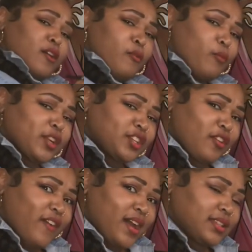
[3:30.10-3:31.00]
what's
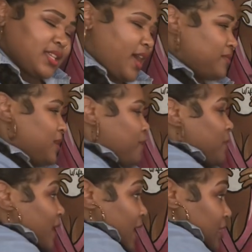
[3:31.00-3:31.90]
your Valentine's Day
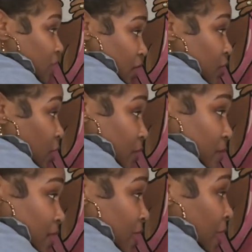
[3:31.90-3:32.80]
plans? Are you going to
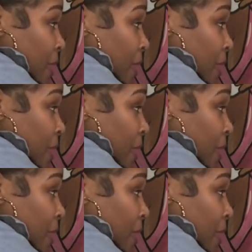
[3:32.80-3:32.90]
be